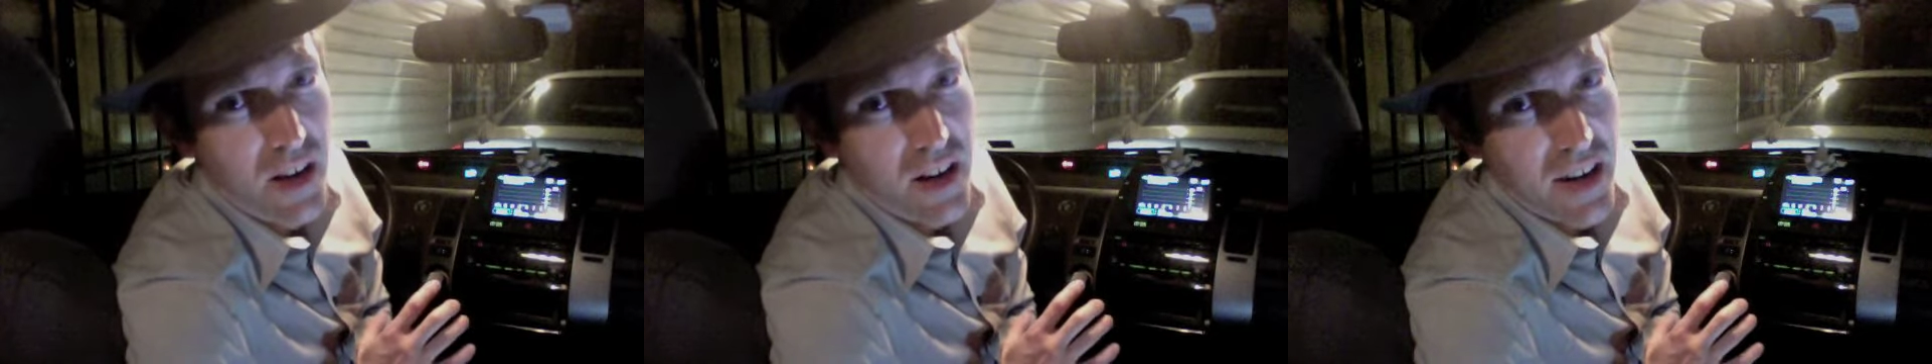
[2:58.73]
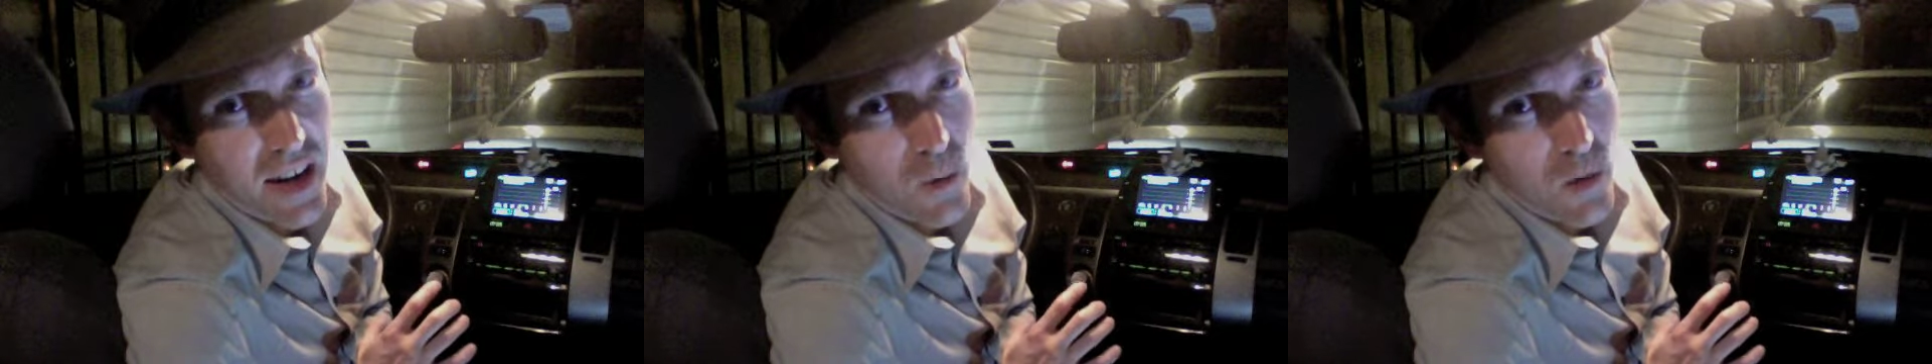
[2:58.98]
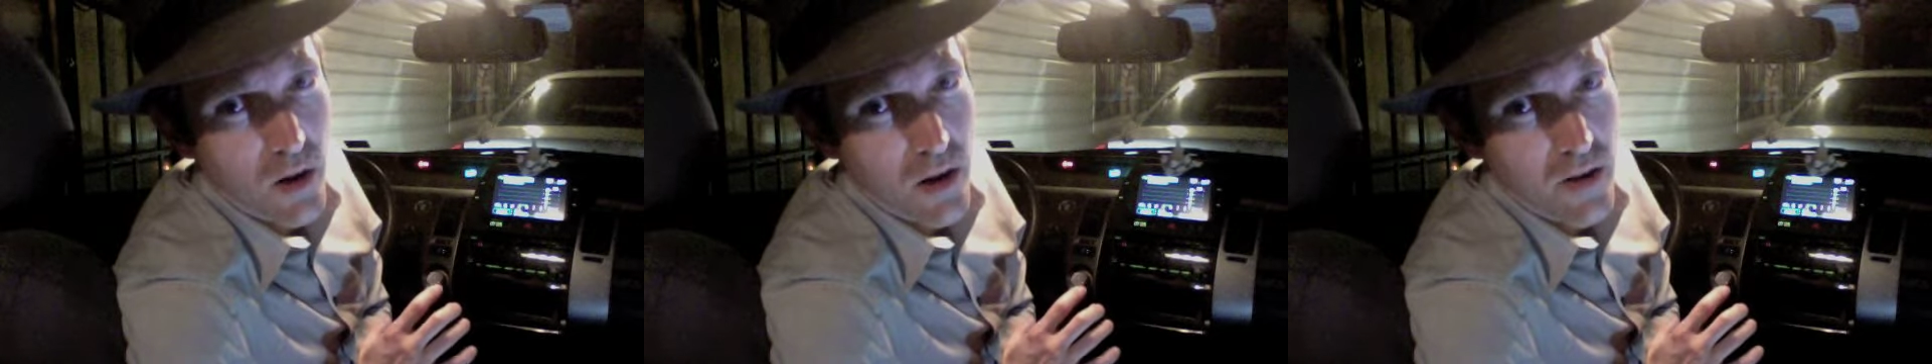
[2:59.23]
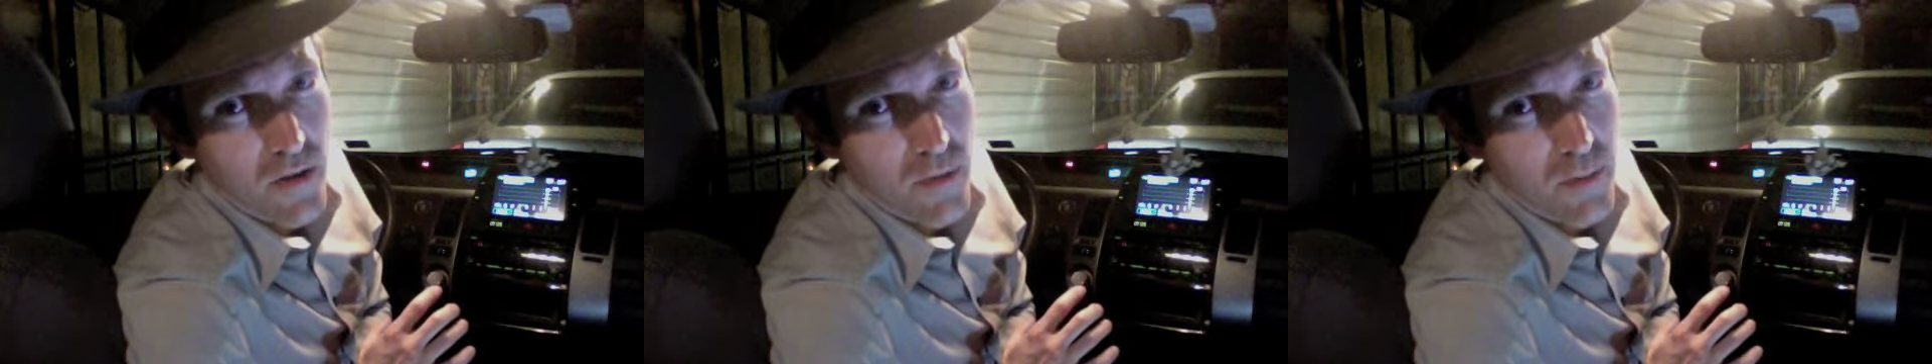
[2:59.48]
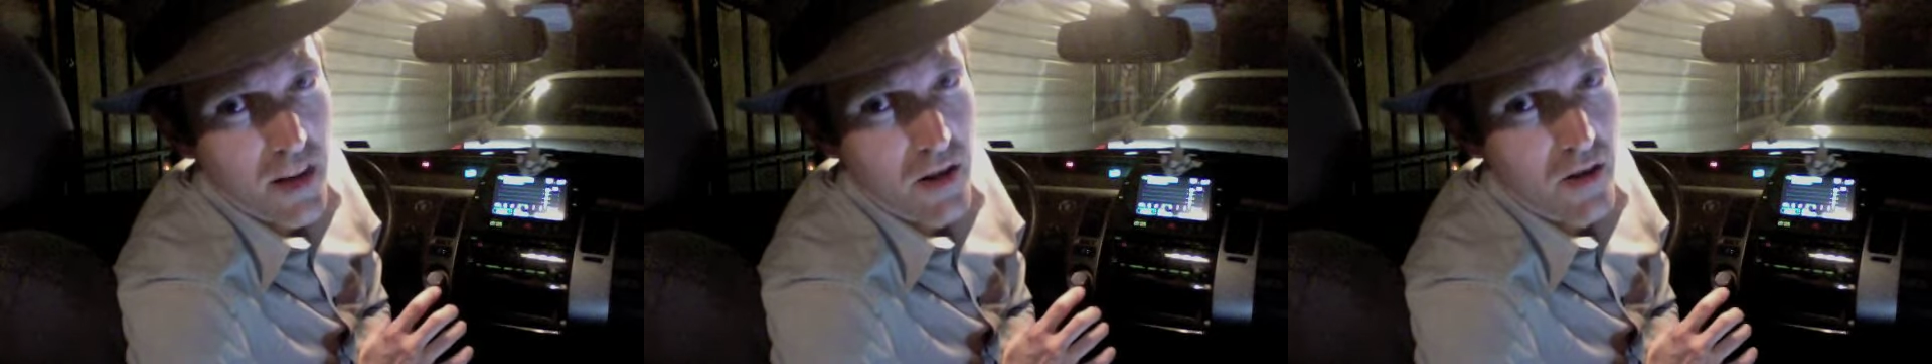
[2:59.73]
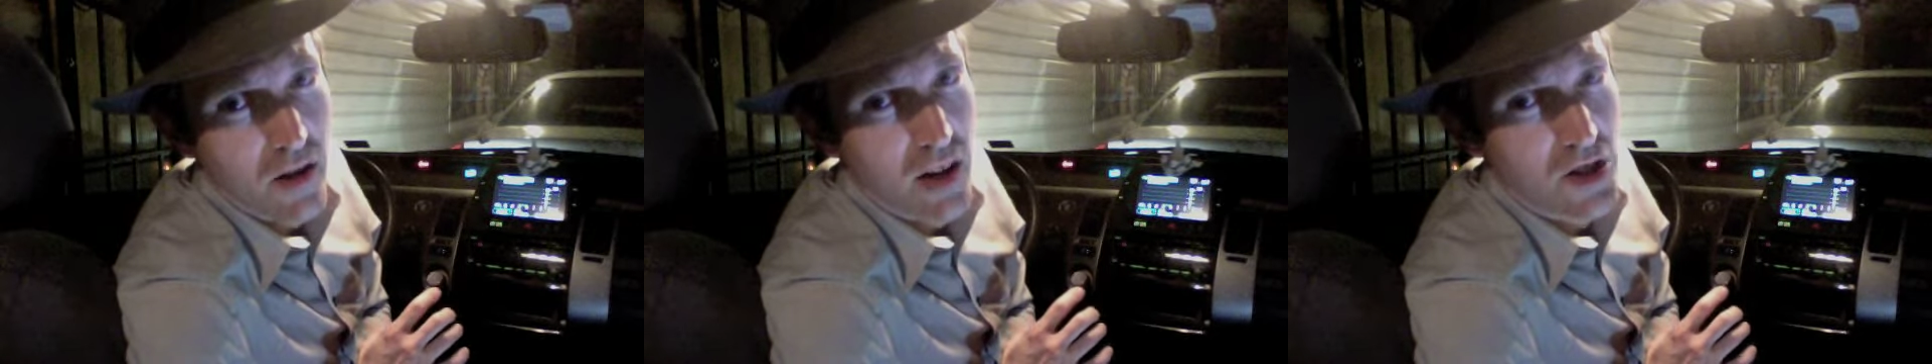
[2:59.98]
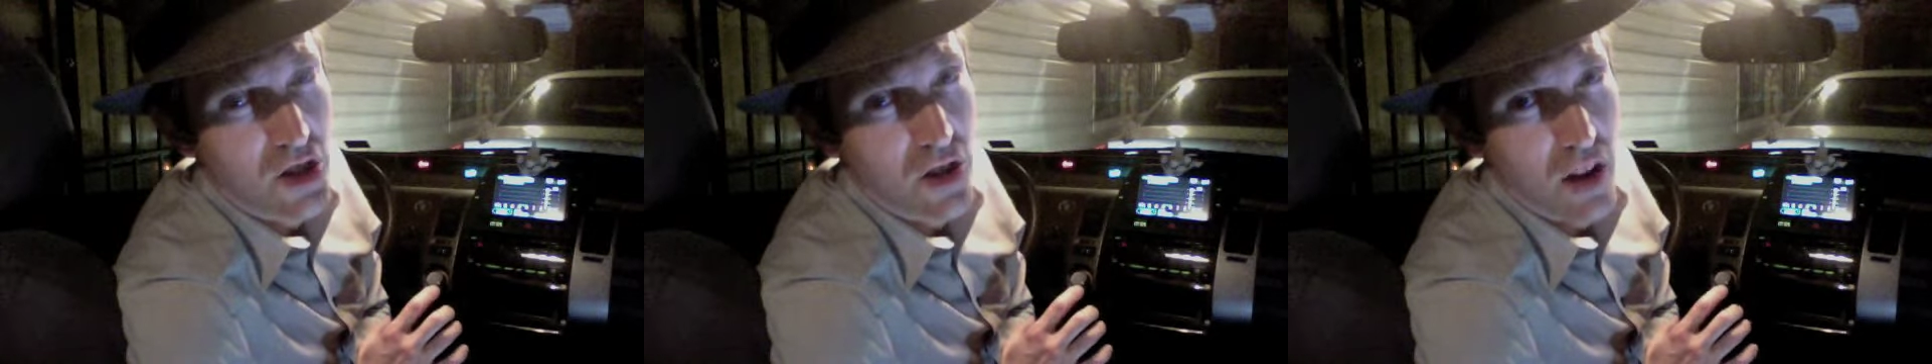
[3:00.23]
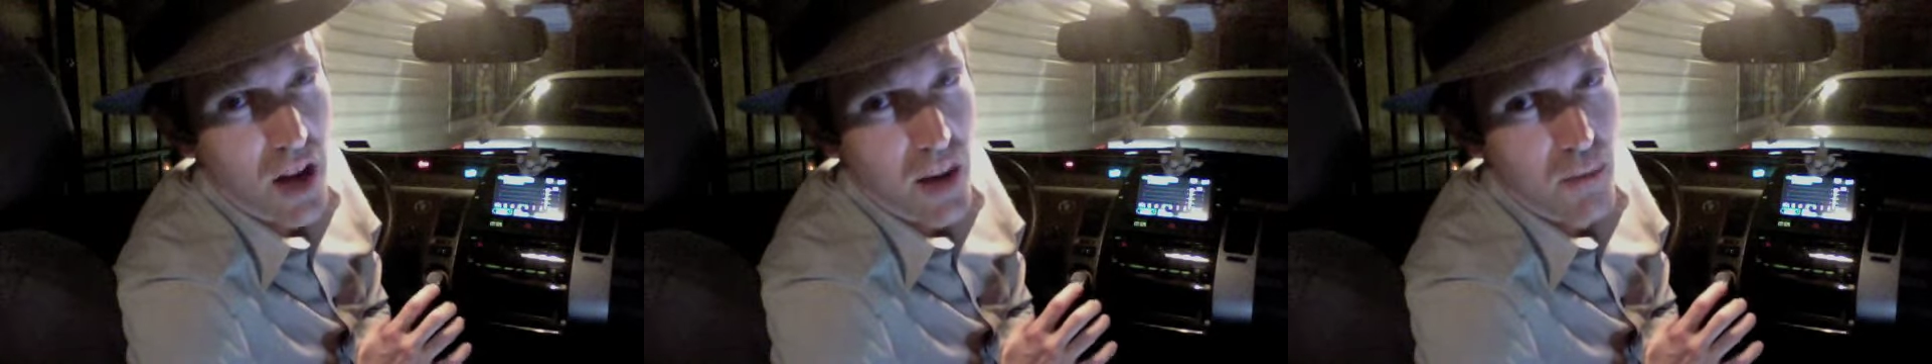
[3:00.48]
network of
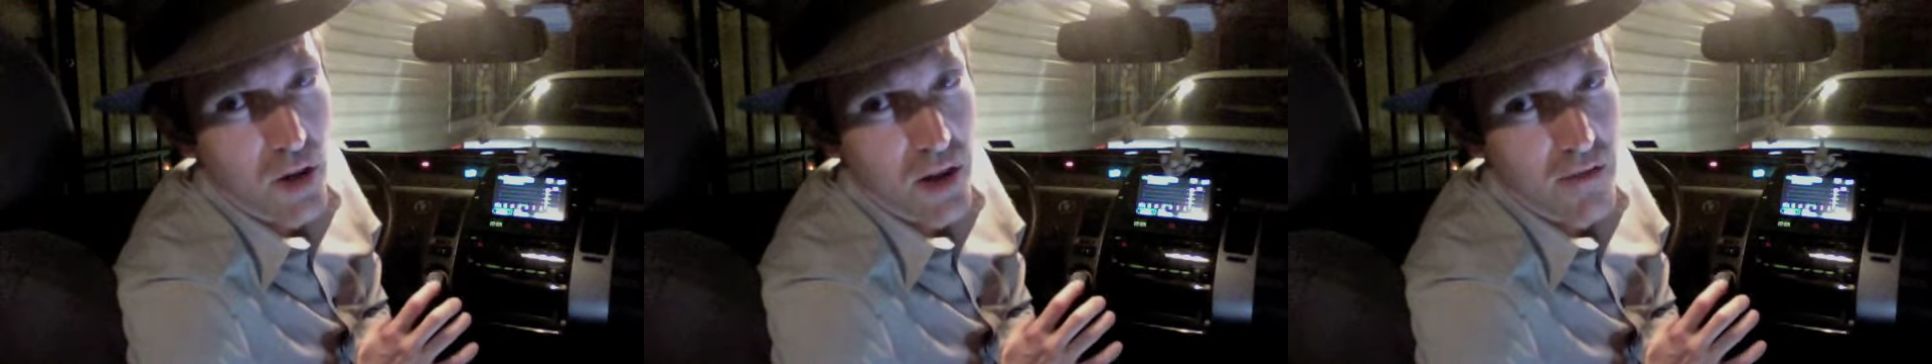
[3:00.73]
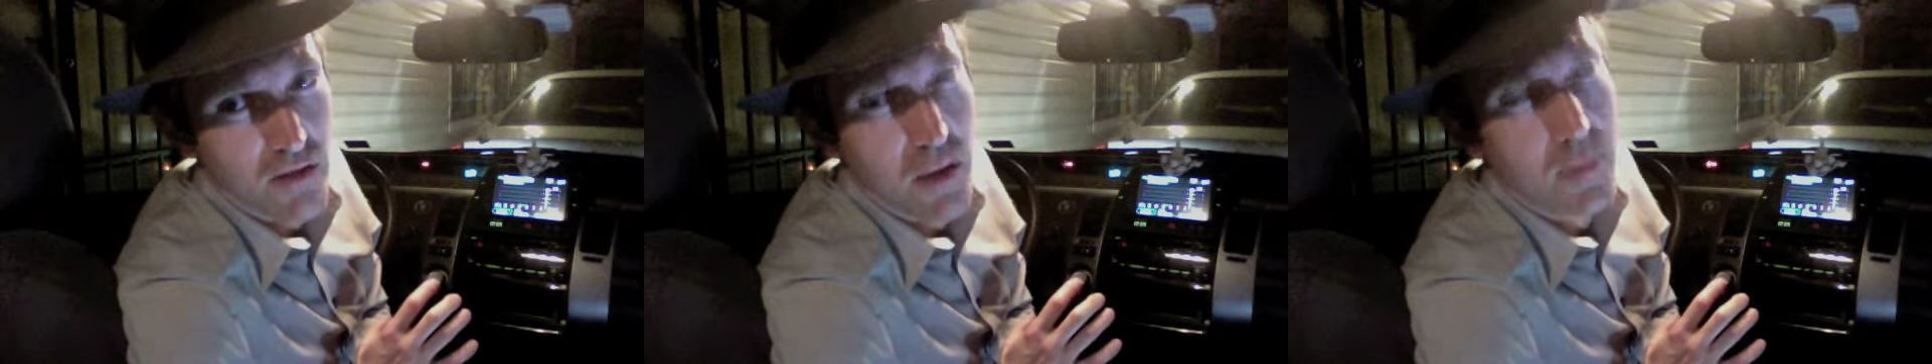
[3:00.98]
meteorological operatives might